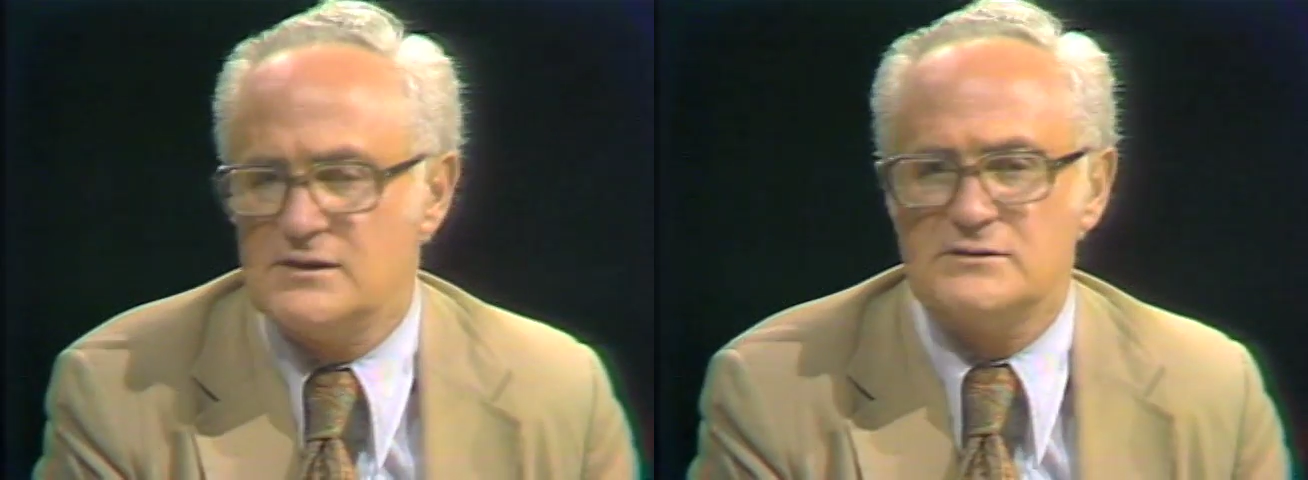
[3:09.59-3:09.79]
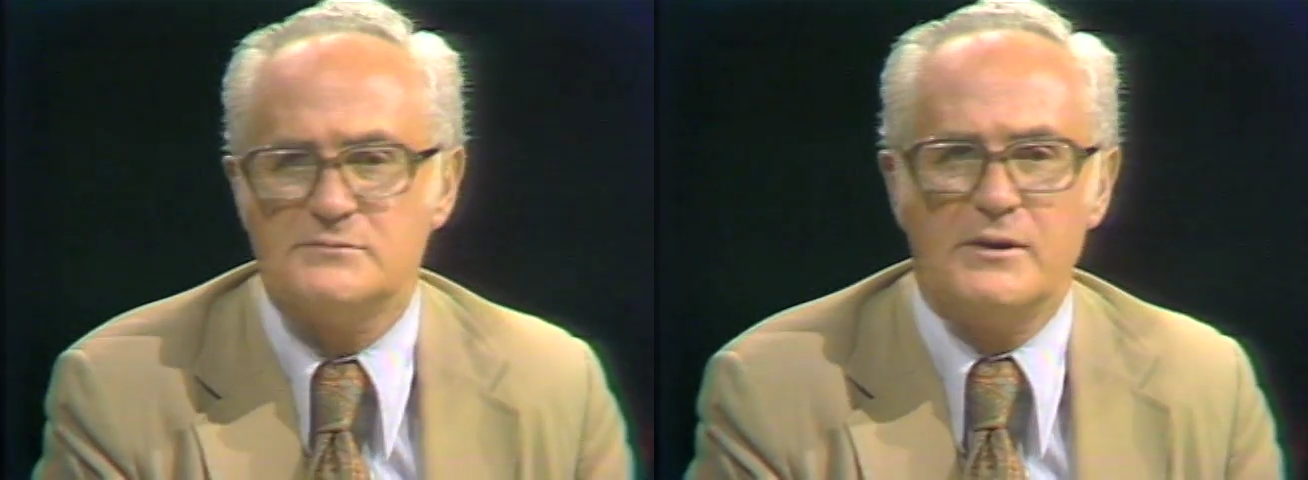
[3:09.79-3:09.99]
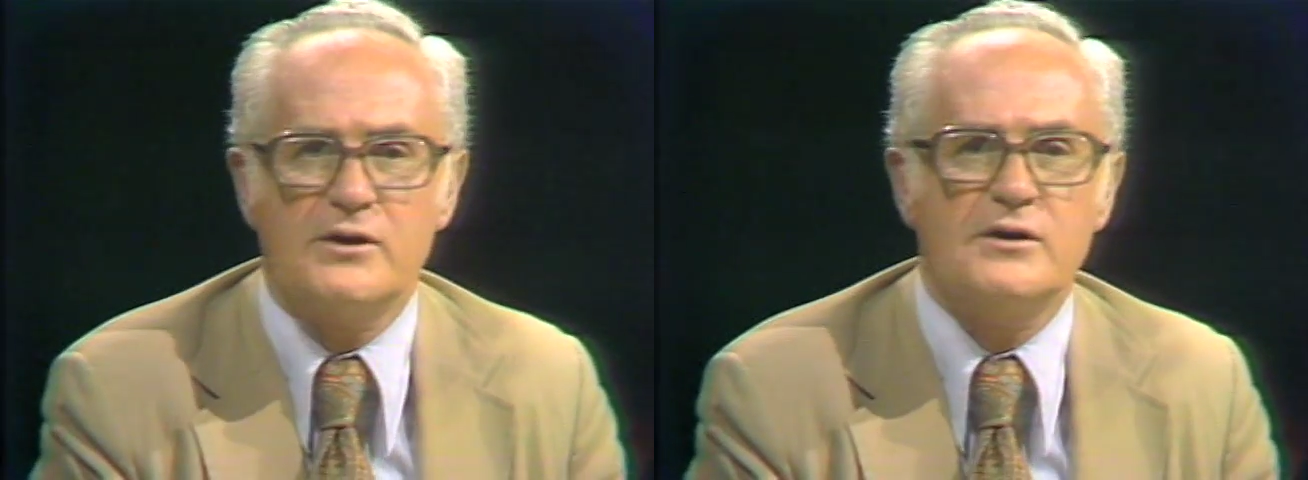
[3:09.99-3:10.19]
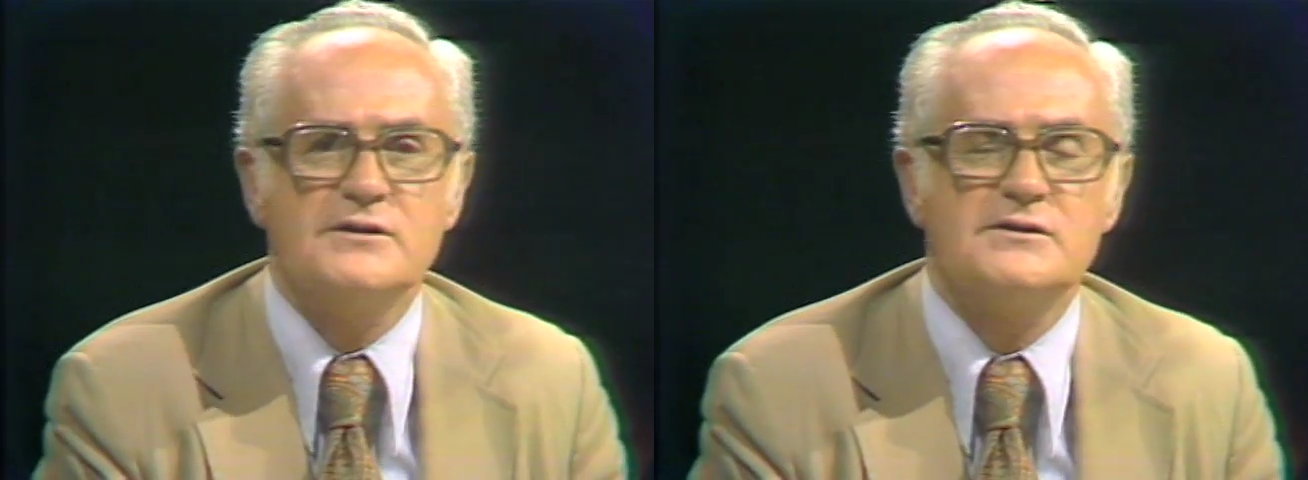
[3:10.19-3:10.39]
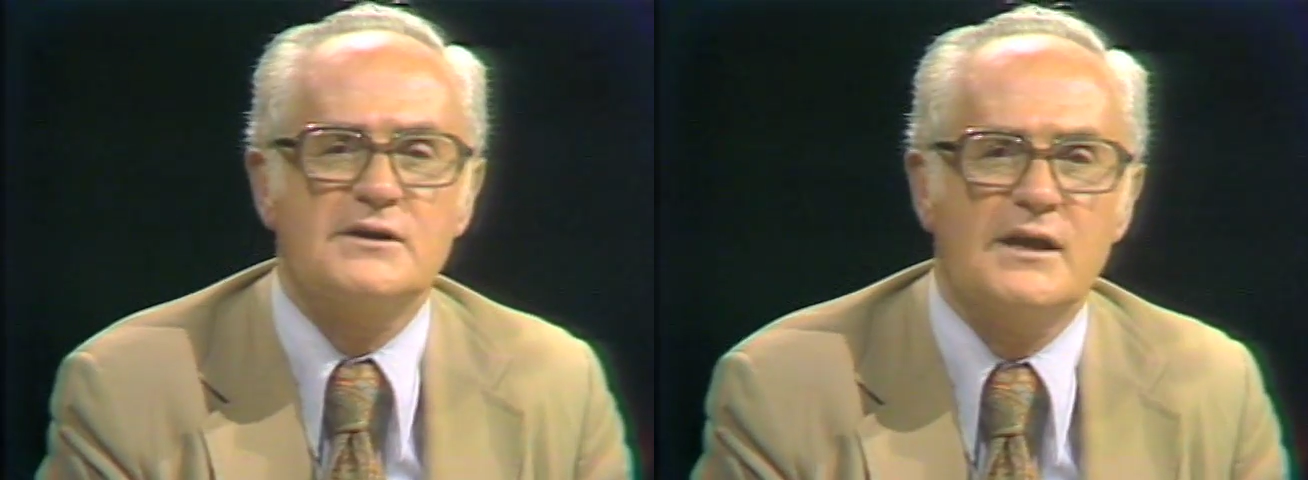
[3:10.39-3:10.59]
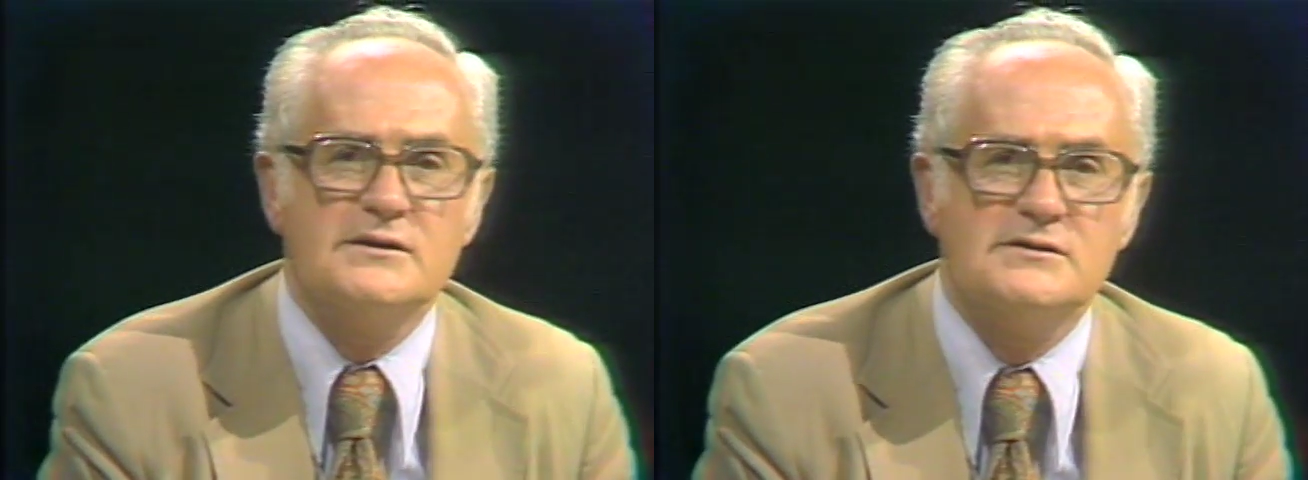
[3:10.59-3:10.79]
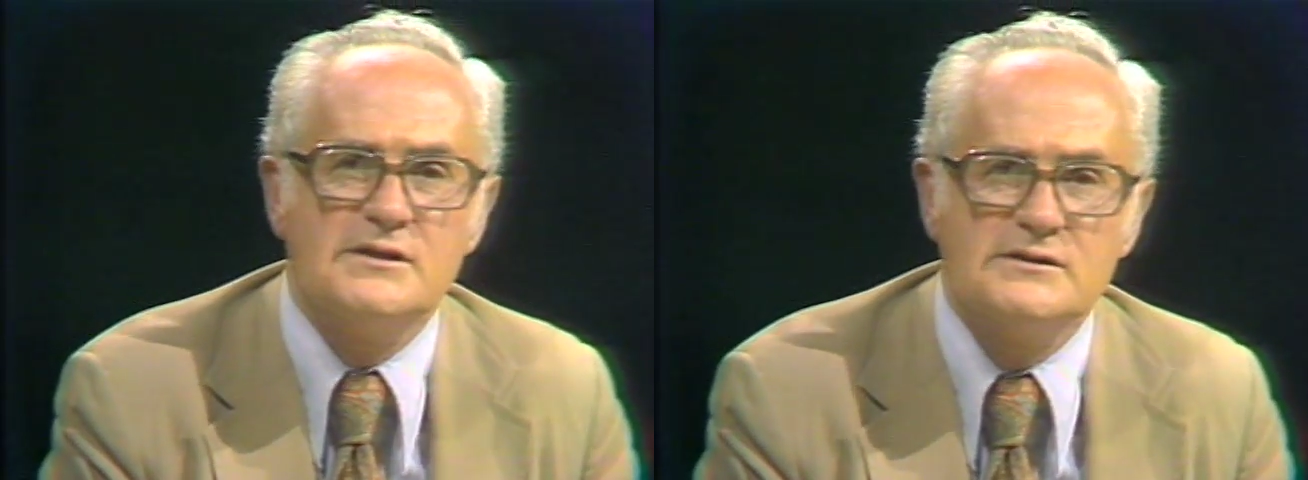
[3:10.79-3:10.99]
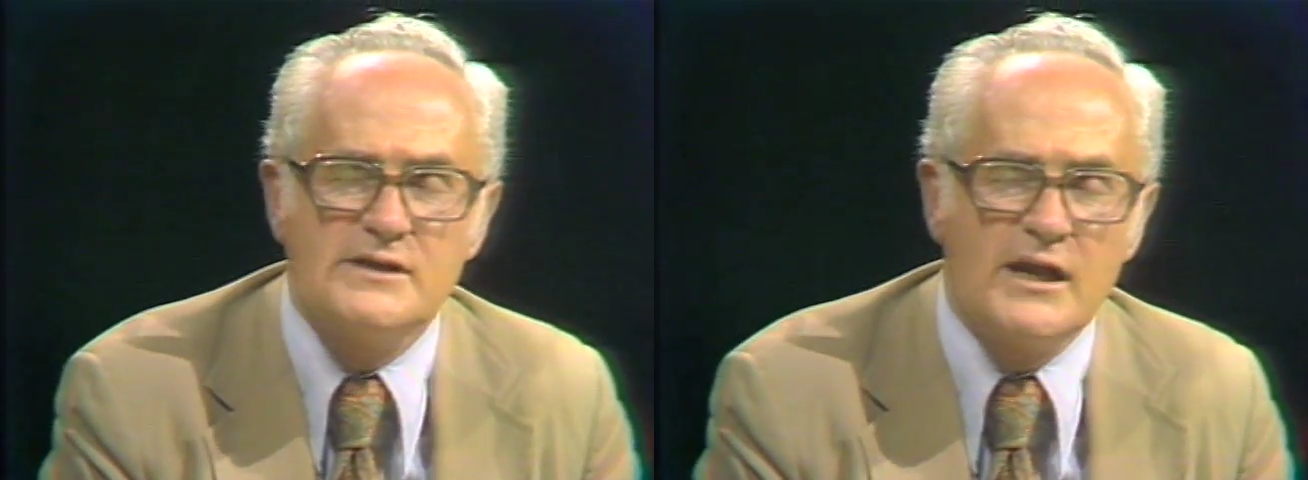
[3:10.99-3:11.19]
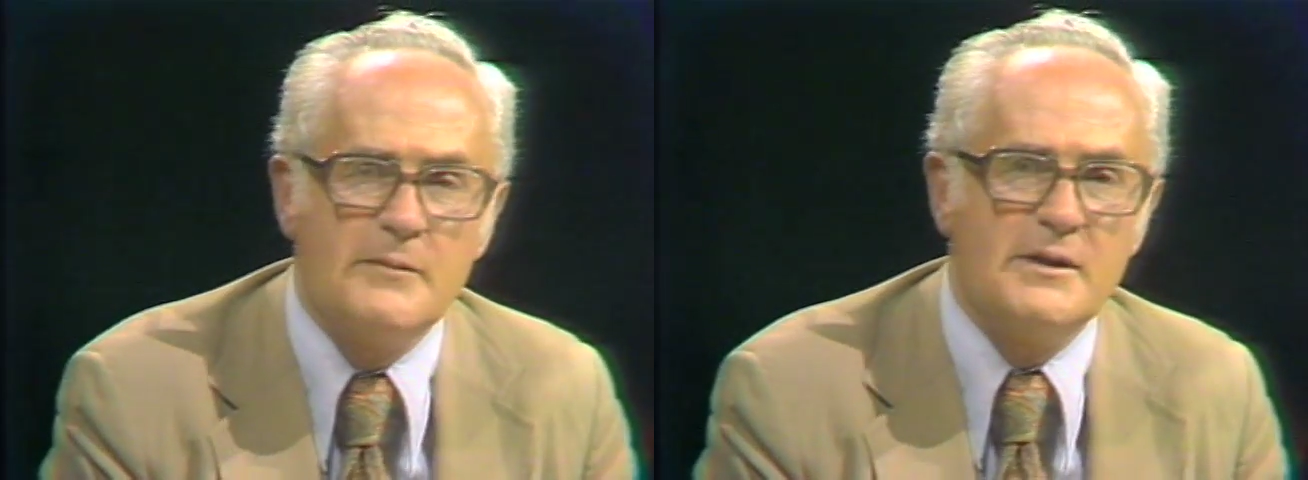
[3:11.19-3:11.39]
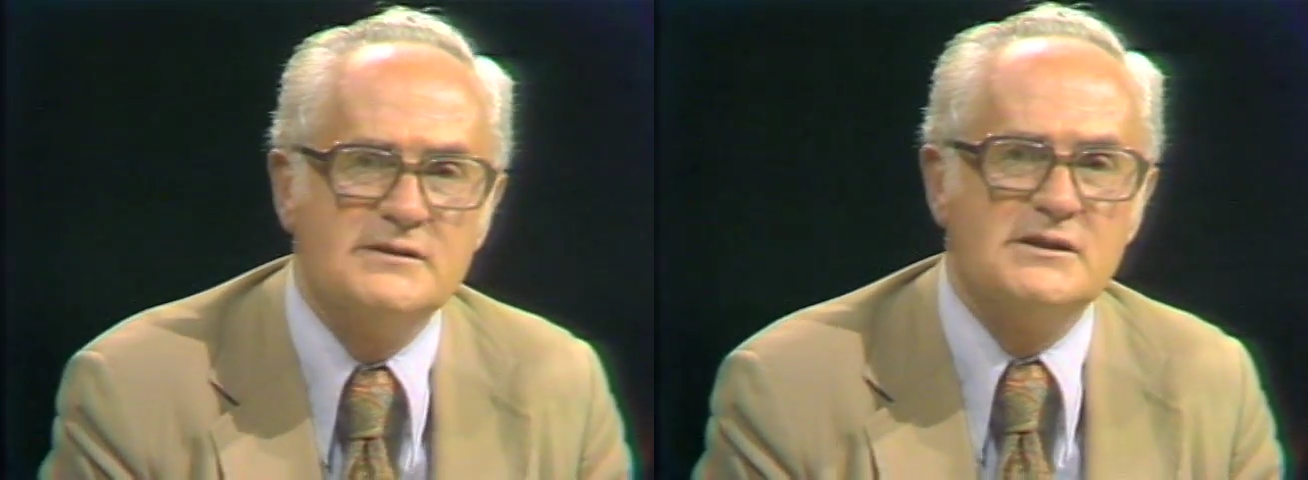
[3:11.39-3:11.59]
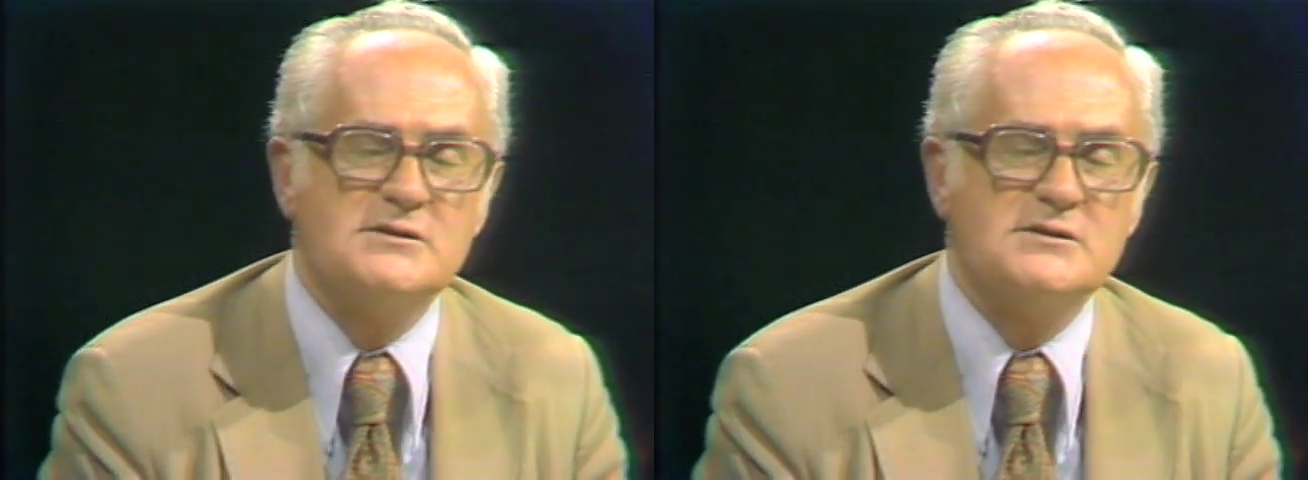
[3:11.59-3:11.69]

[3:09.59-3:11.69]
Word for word: his bitterness against his enemies,